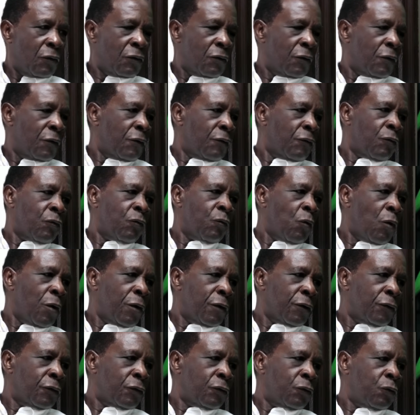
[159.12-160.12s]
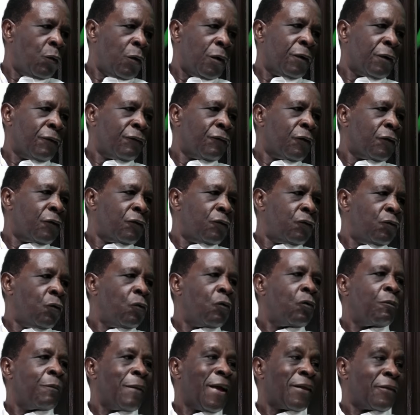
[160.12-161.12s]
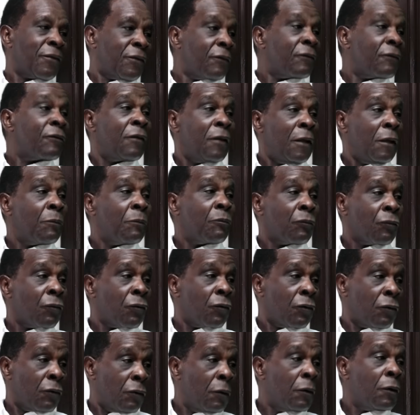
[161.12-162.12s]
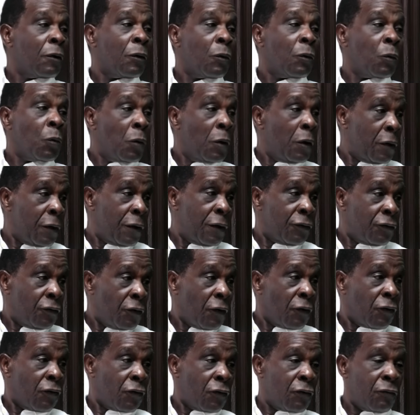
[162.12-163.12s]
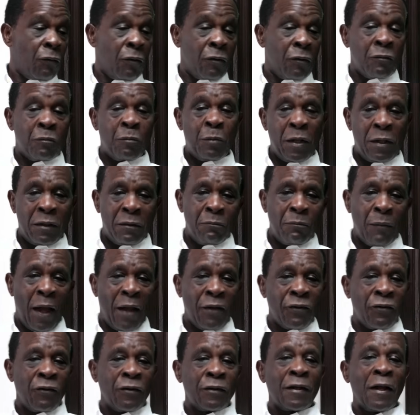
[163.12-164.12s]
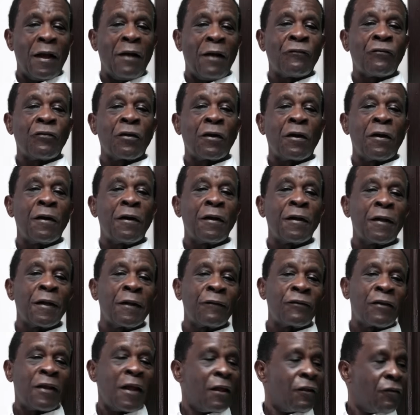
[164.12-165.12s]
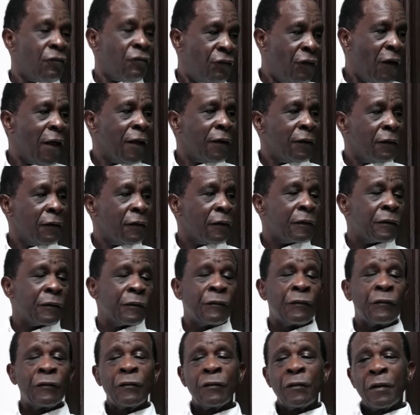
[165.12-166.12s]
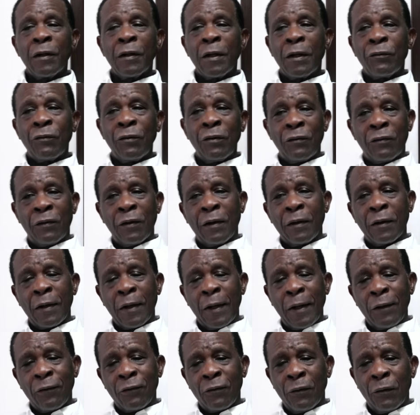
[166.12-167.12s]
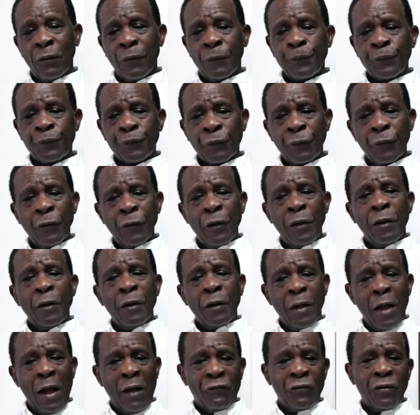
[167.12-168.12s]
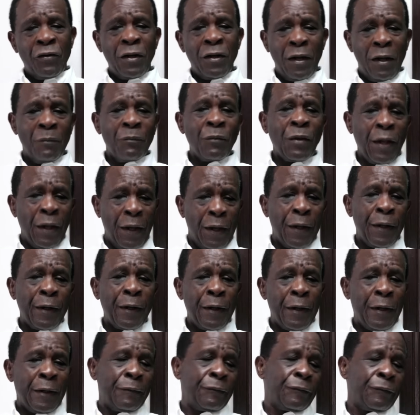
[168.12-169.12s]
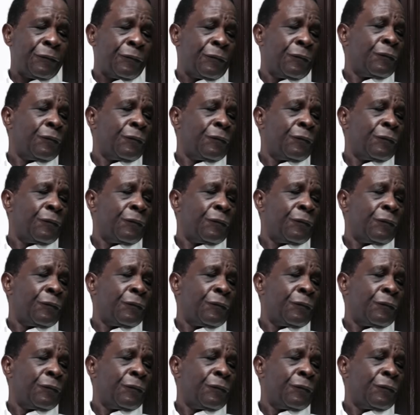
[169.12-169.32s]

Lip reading: one of the two best teams in the world. It just was beaten by South Africa in the Test final recently. So having them here and